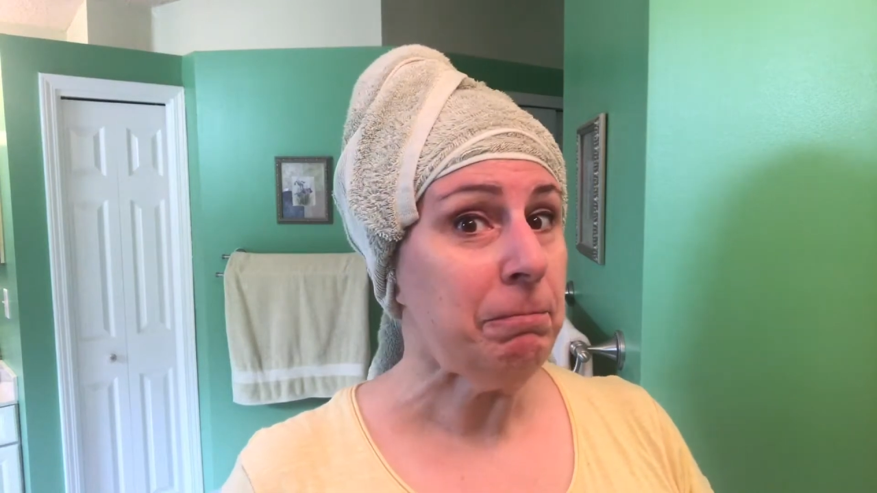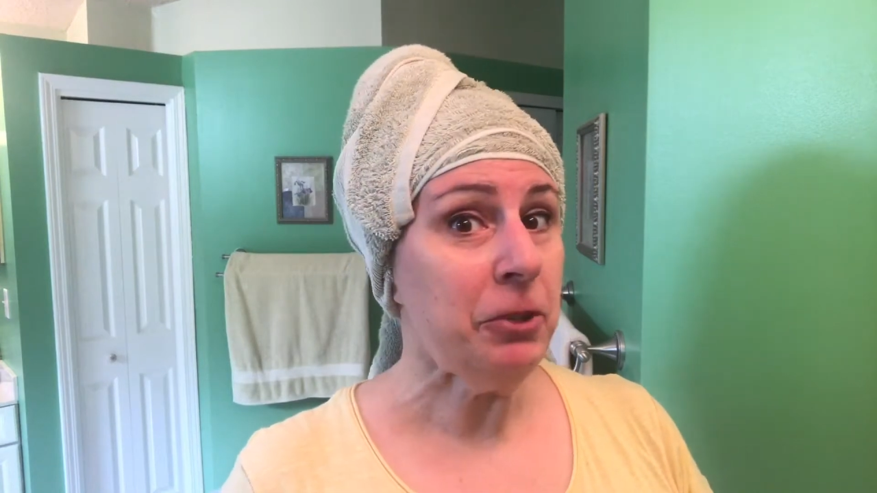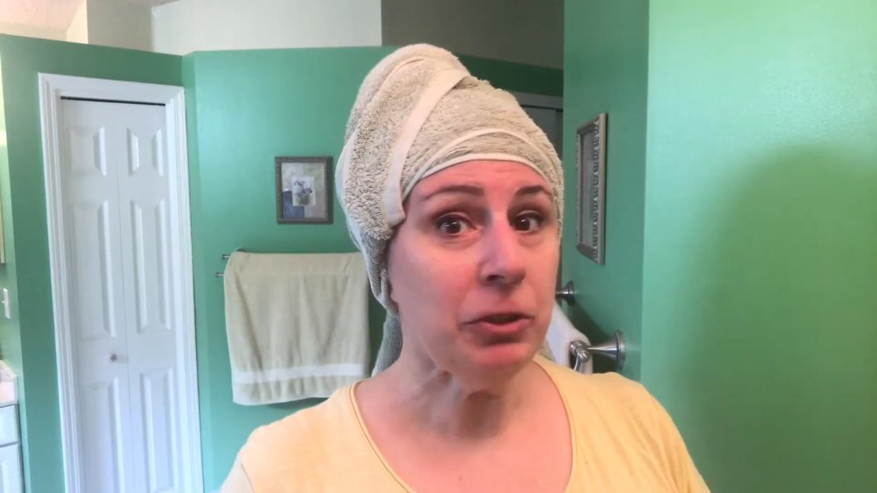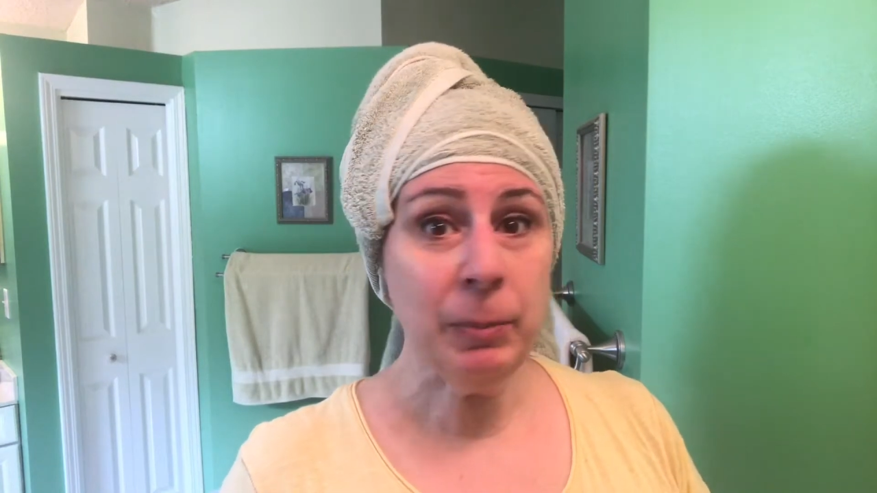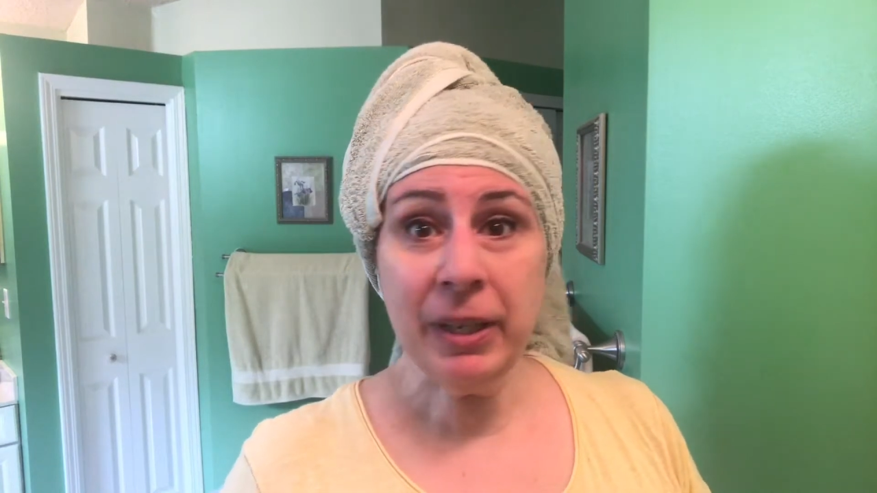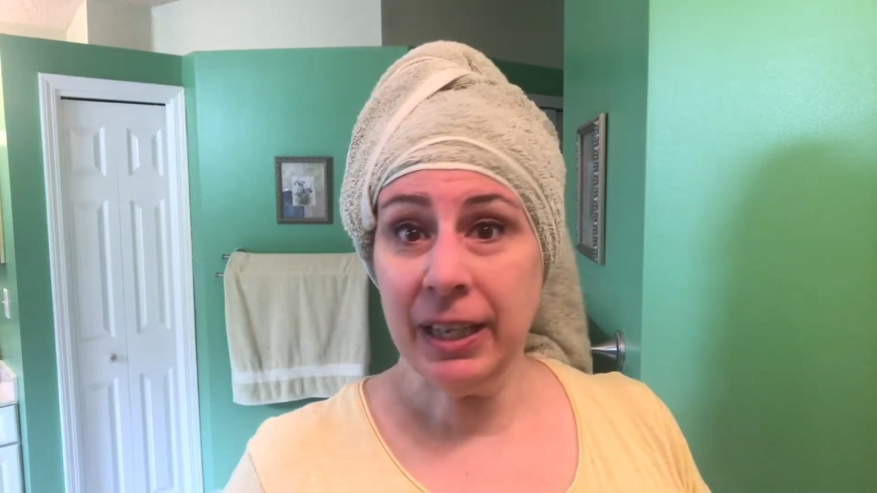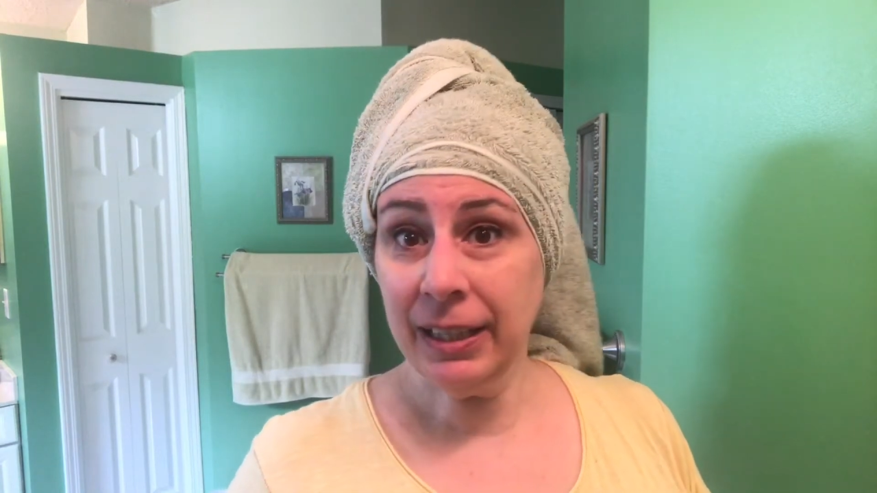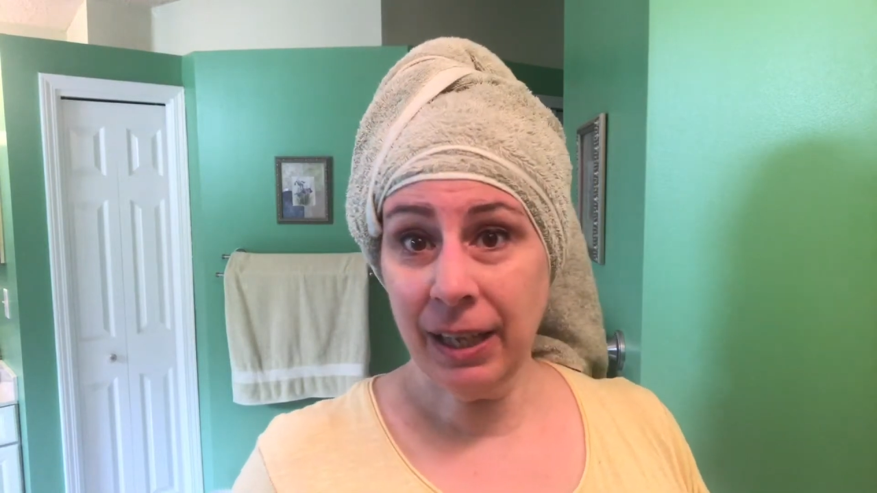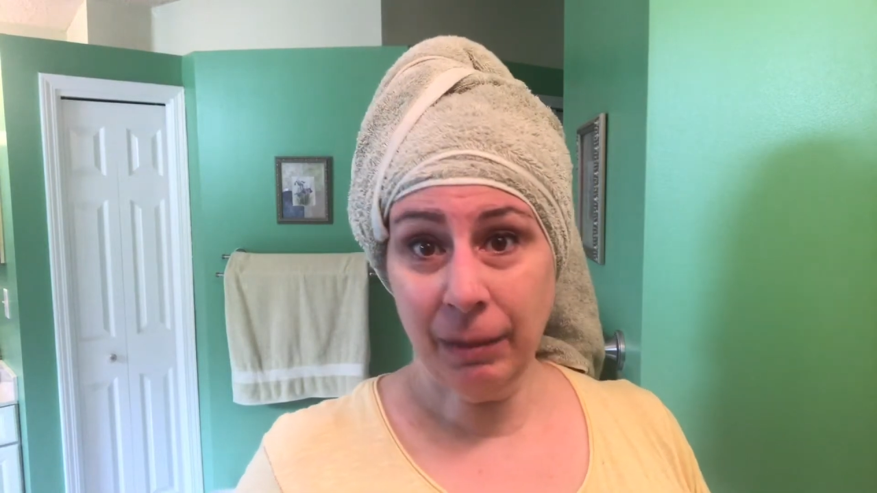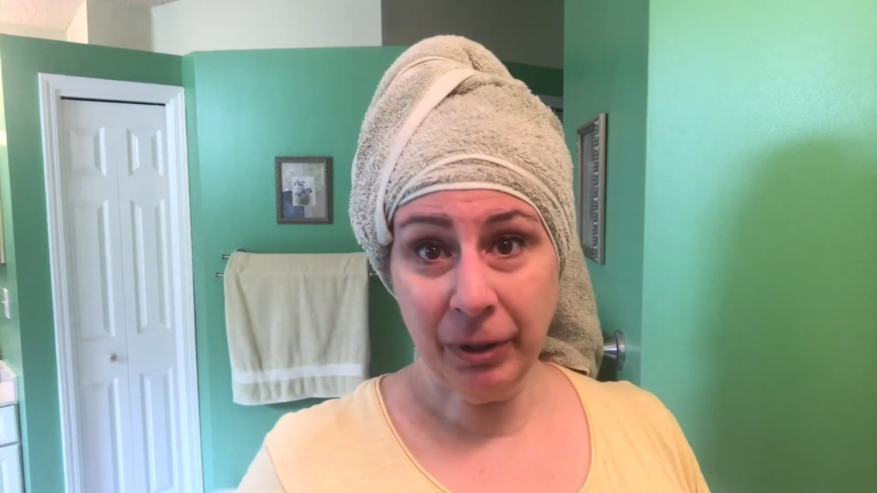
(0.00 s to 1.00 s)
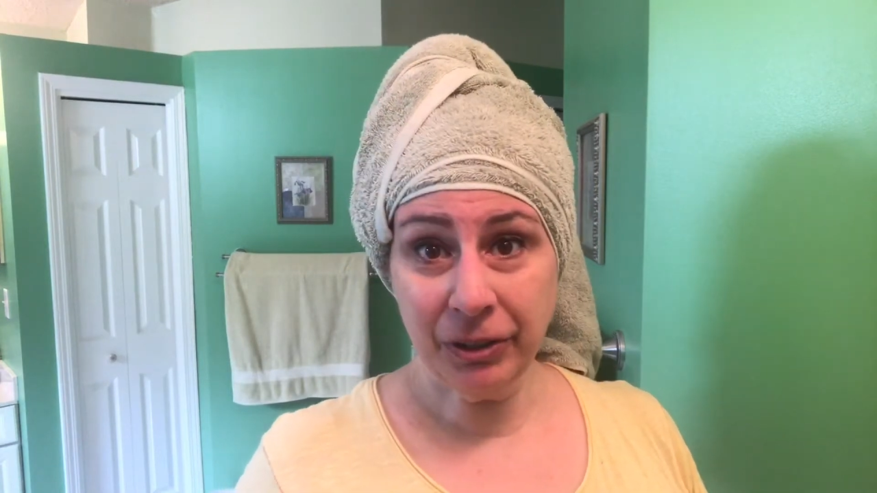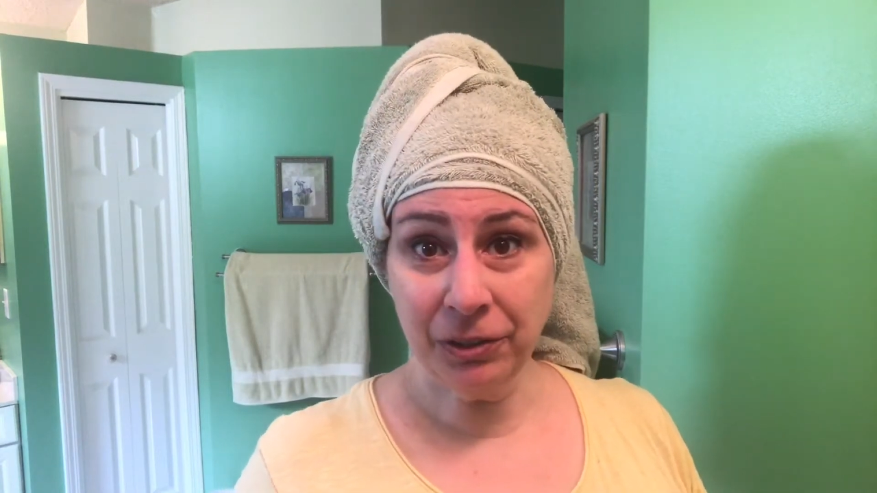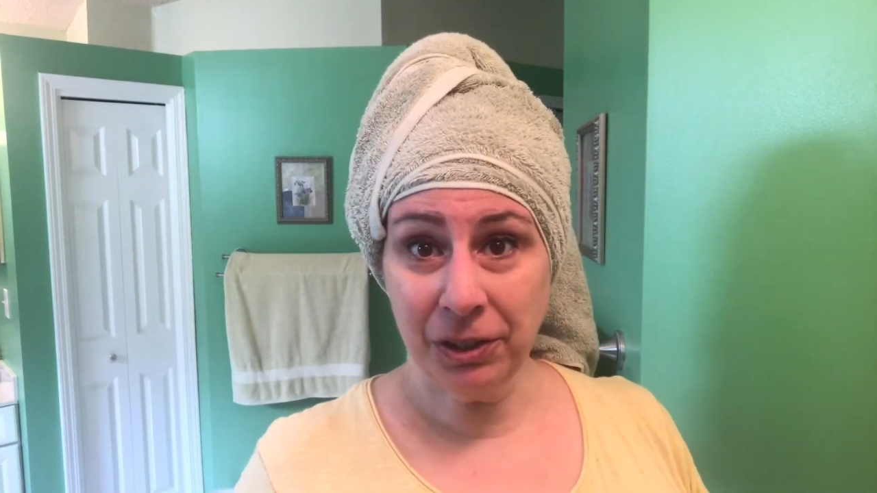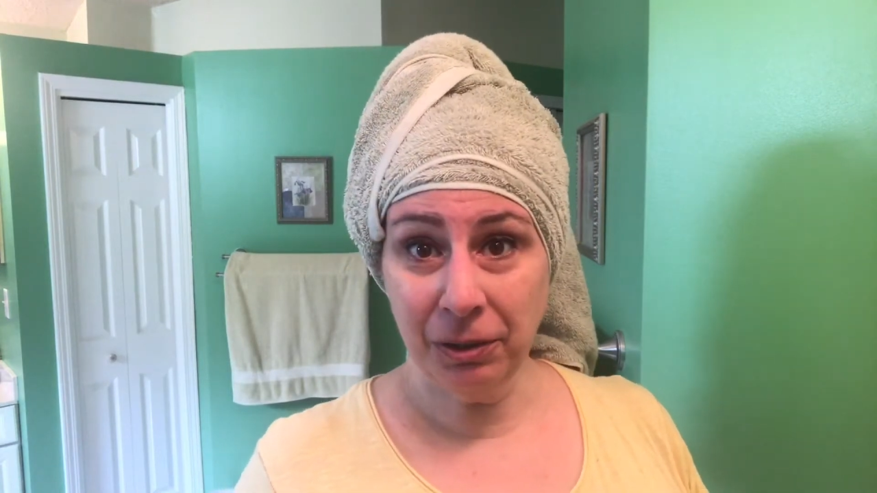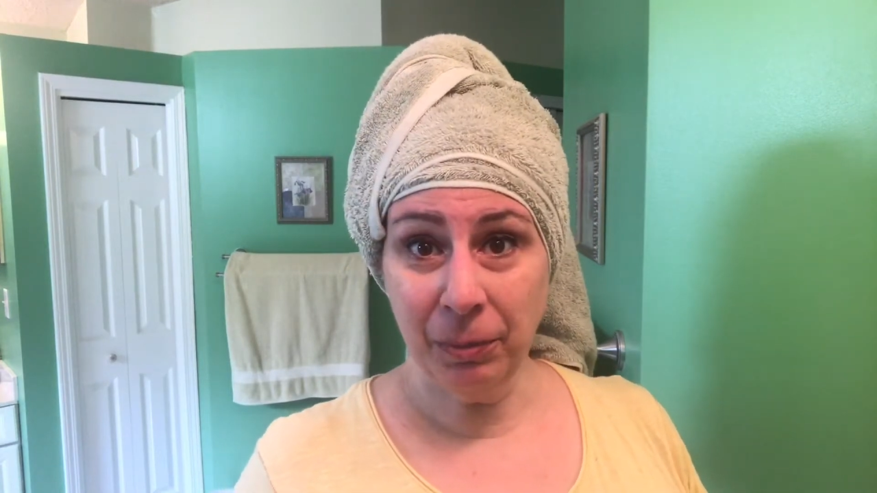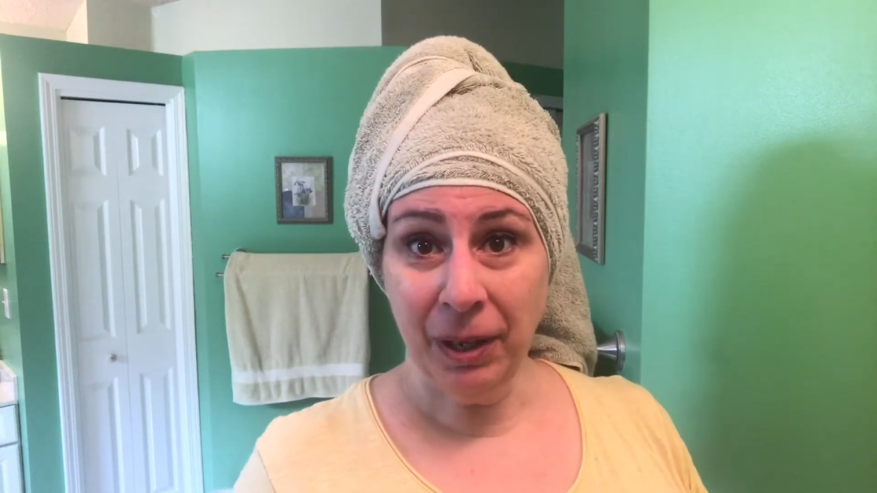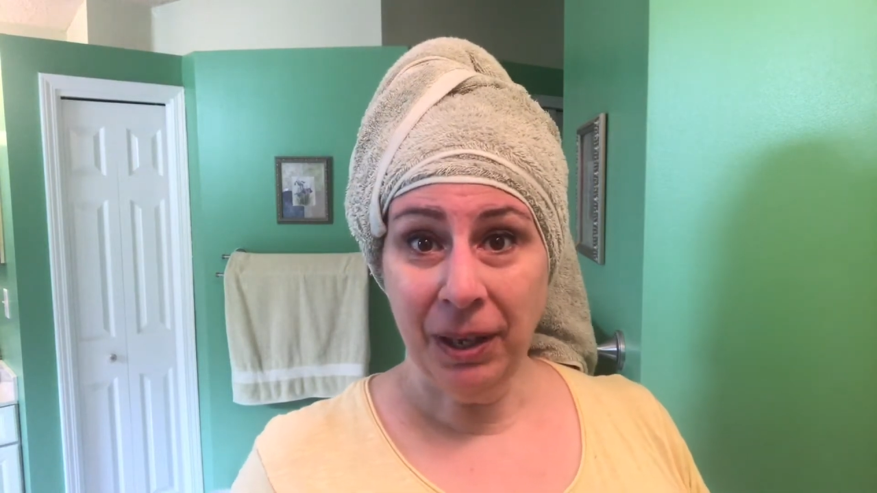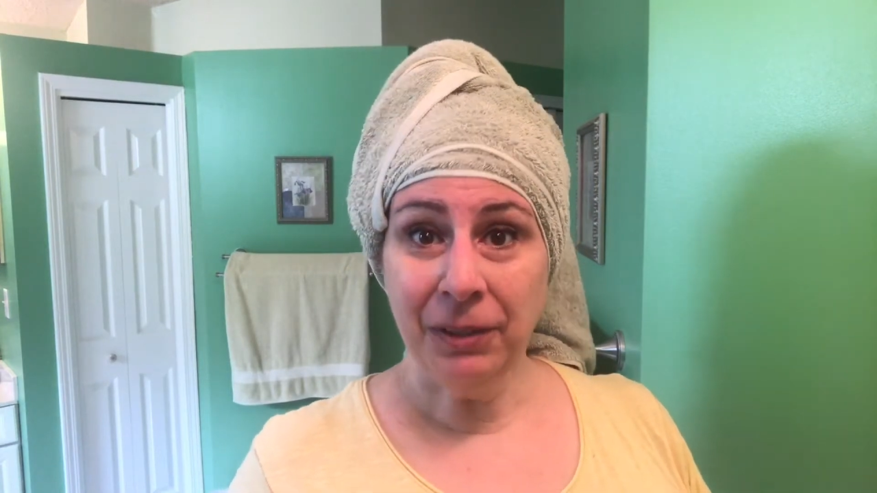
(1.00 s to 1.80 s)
don't spend any time on YouTube.